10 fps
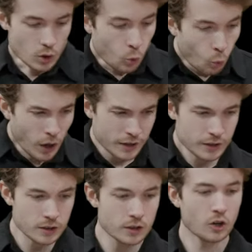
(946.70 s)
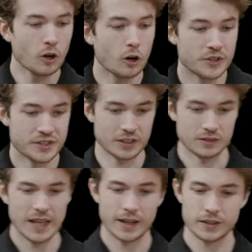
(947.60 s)
One called
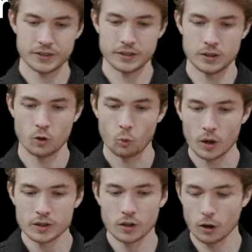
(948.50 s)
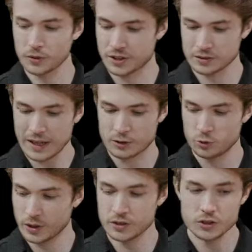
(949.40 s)
select, one called select,
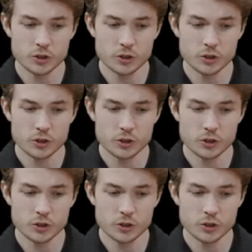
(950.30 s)
which we can